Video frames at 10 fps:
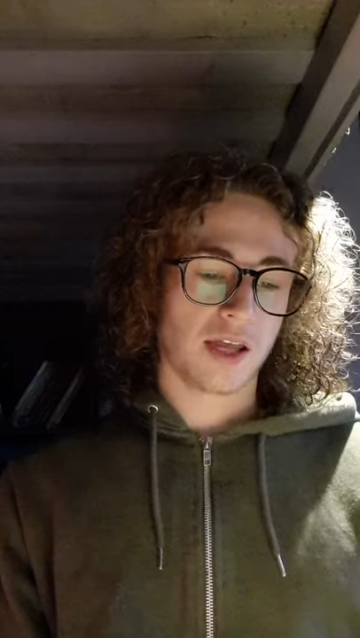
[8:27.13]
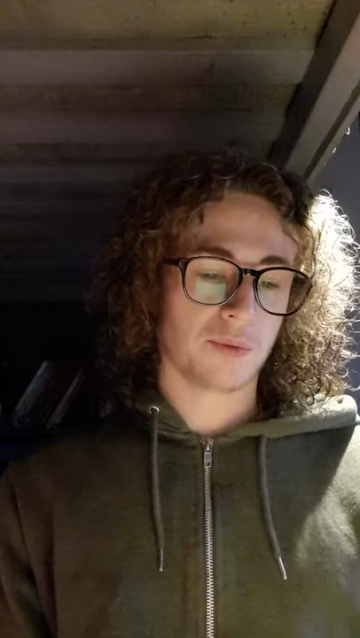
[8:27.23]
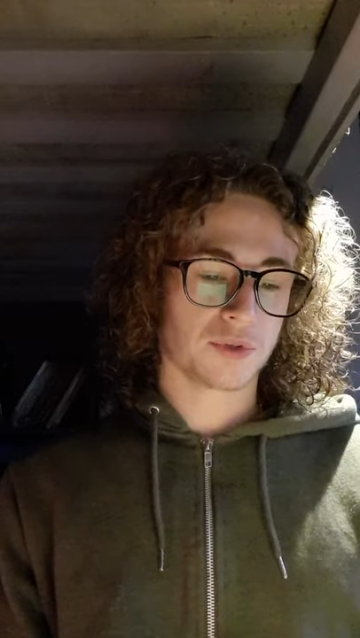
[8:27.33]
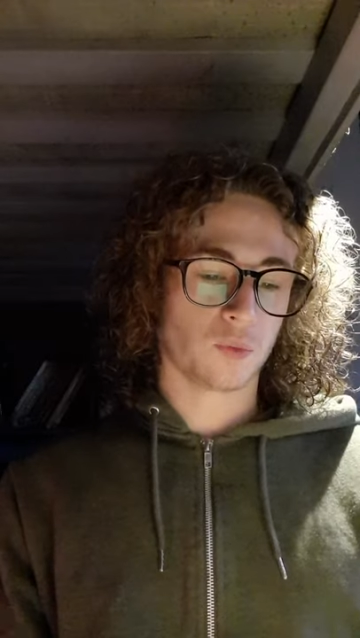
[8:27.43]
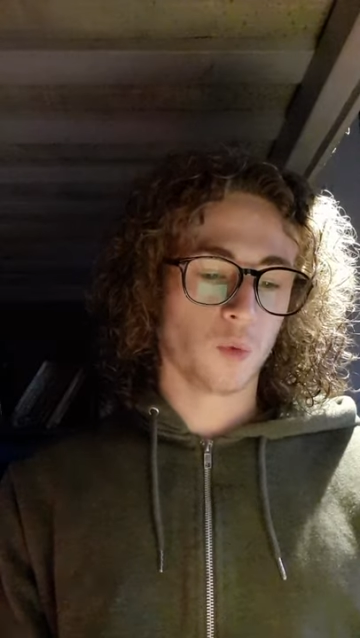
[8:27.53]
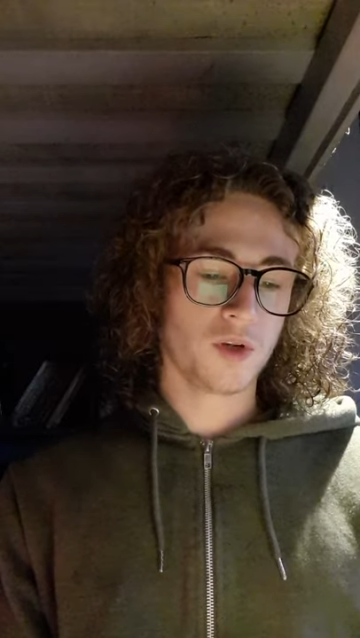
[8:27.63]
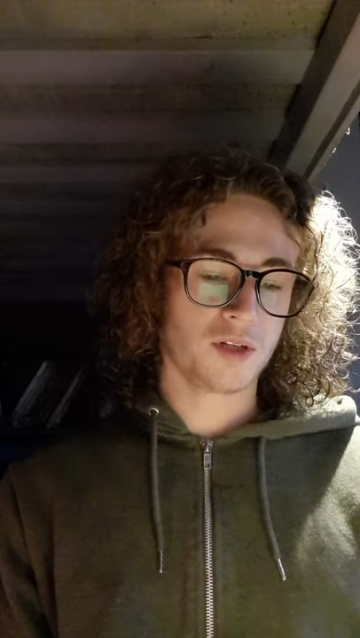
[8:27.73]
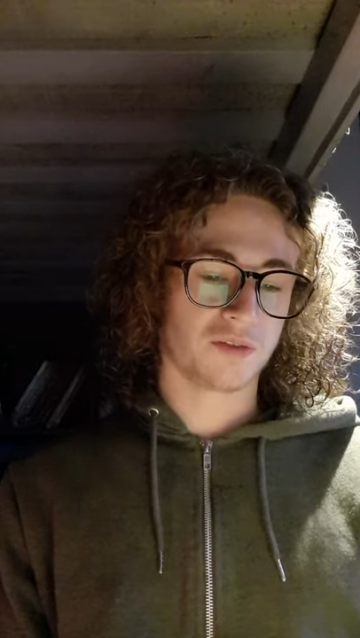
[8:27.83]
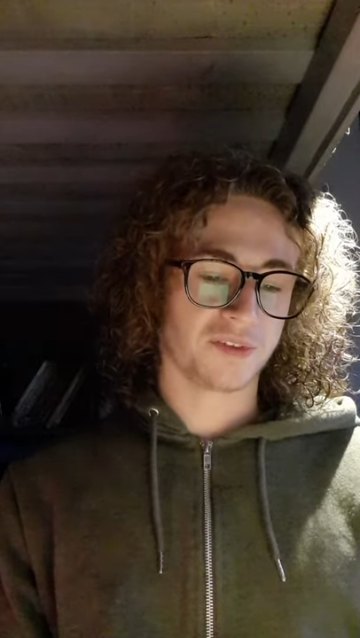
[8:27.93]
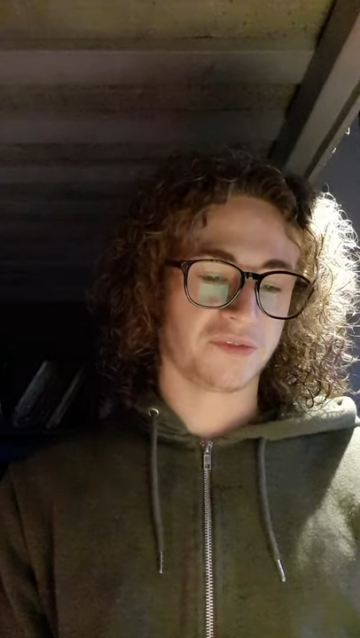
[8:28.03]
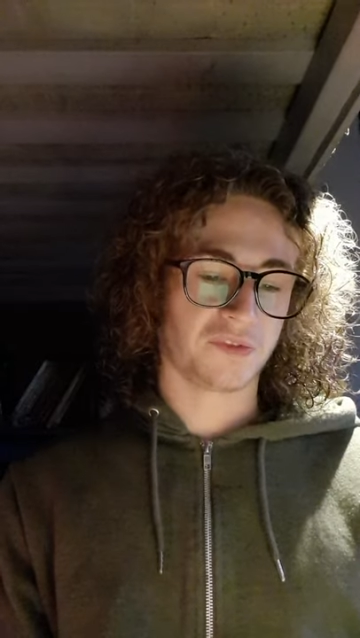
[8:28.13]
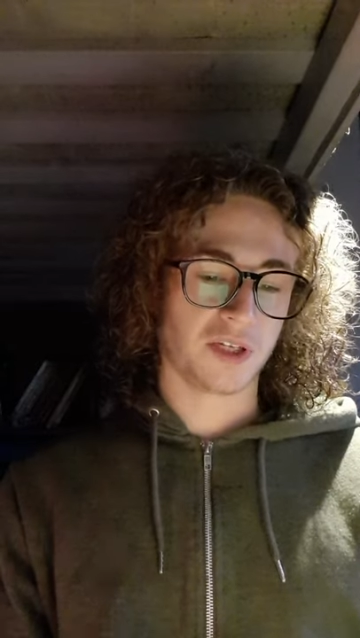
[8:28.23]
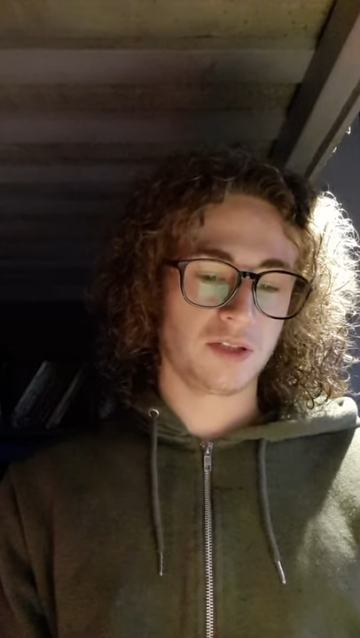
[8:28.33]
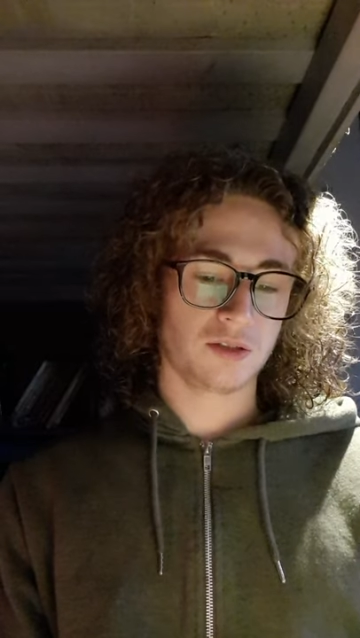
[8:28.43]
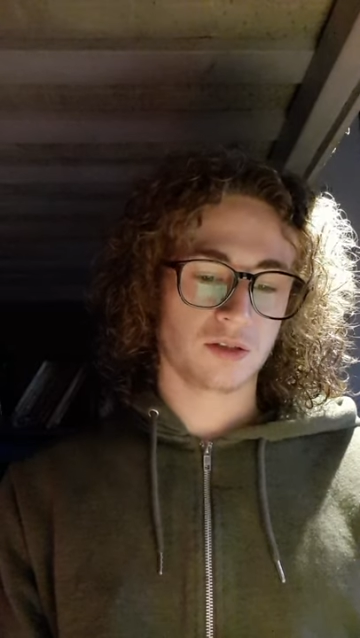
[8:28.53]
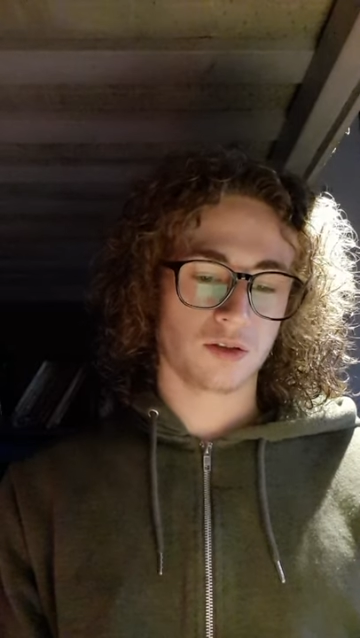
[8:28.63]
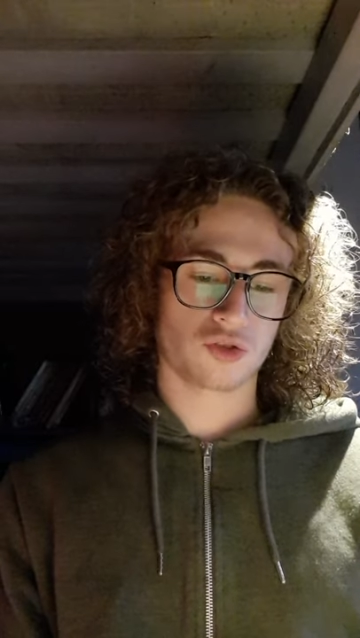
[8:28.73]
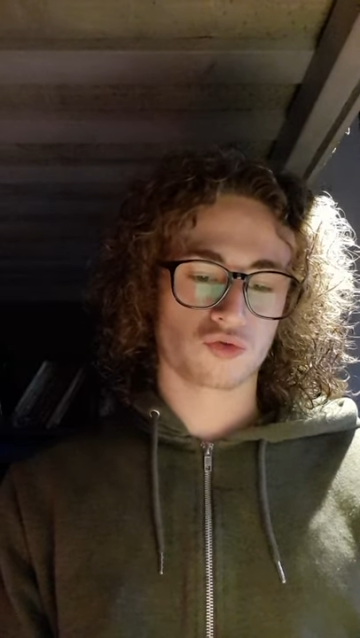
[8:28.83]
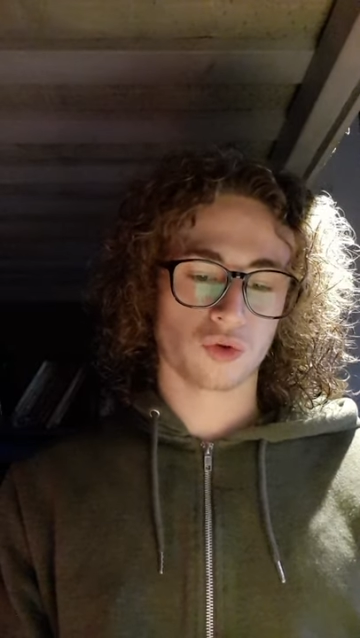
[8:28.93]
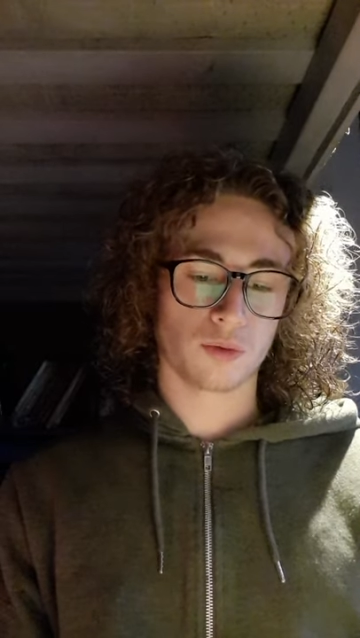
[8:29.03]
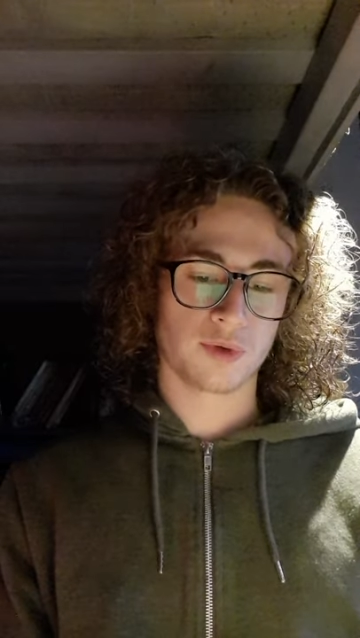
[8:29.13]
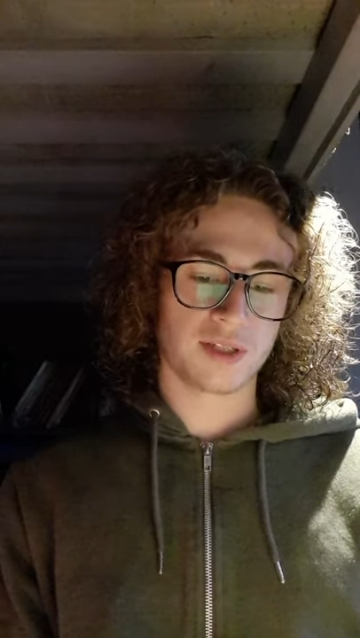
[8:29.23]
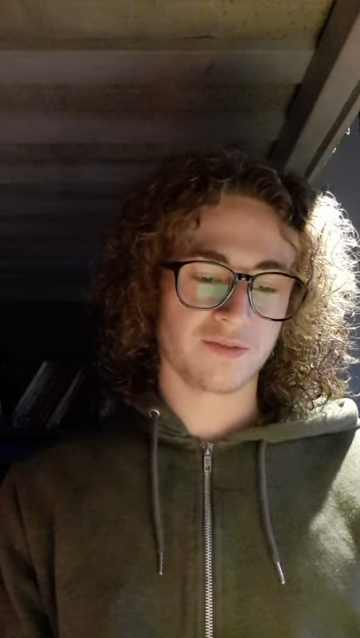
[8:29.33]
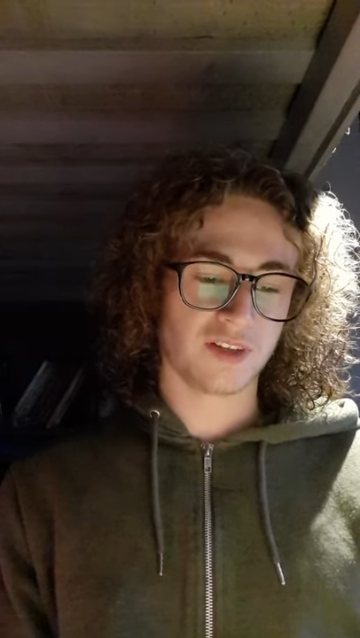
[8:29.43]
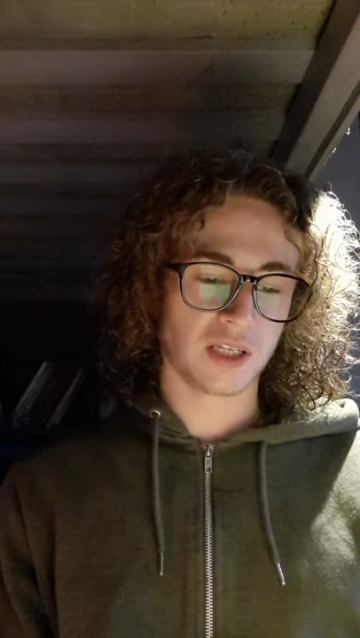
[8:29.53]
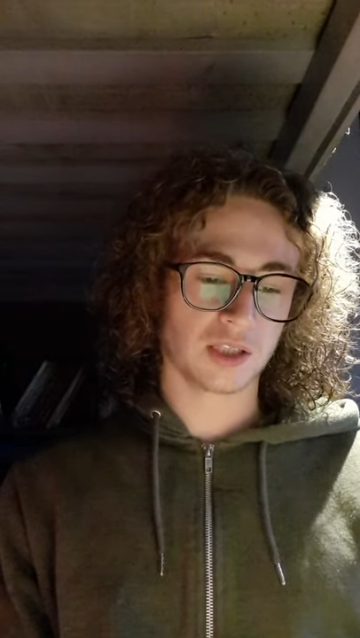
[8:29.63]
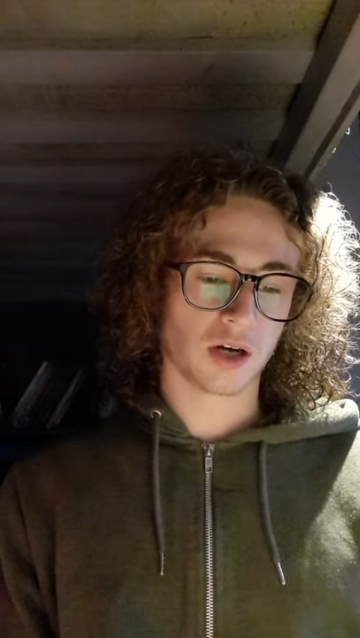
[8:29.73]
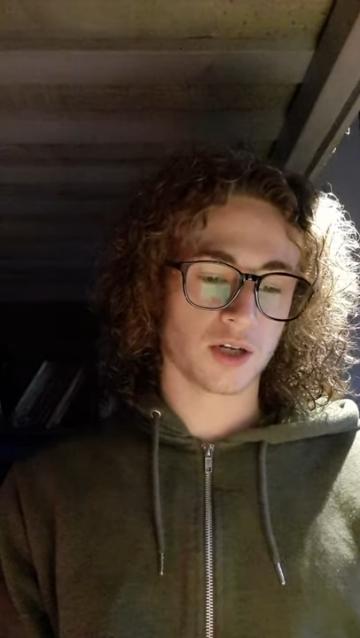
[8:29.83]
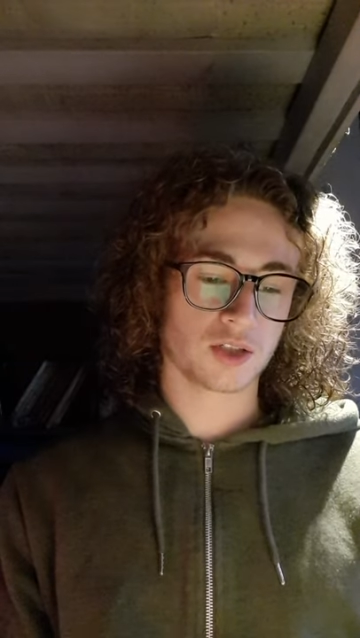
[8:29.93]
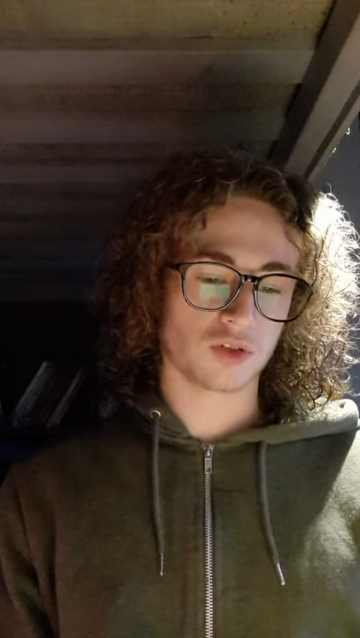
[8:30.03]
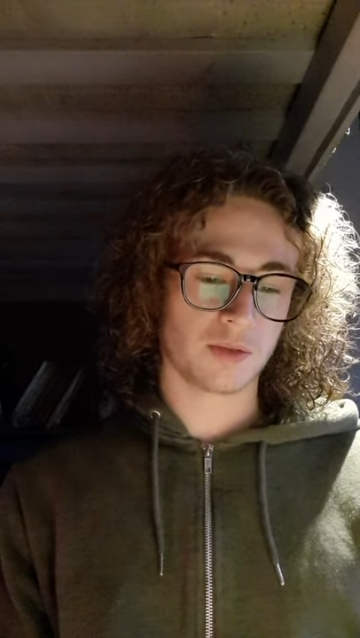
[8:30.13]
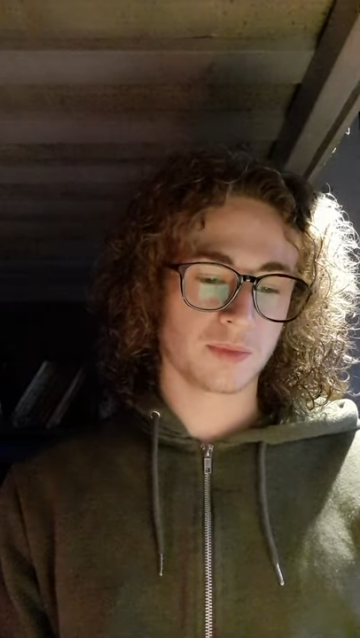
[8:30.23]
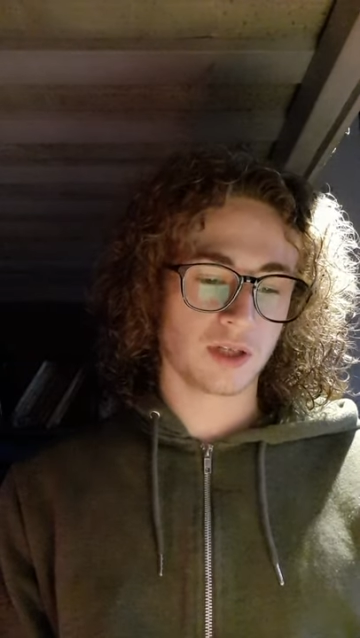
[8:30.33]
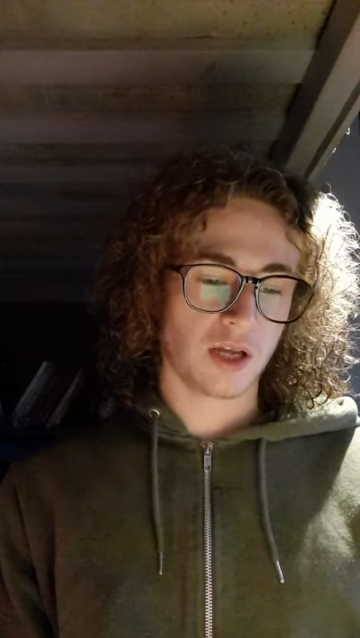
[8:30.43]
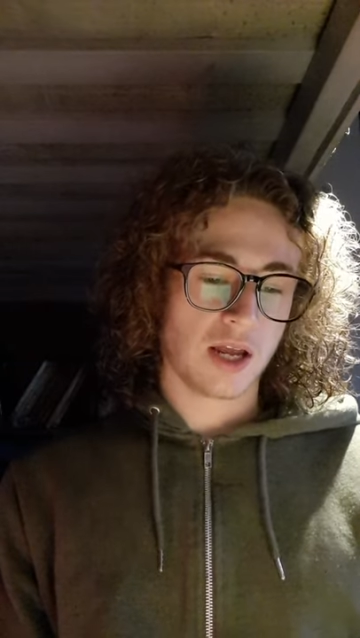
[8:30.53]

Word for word: it was a wonderful feast, the strawberries and vanilla ice cream,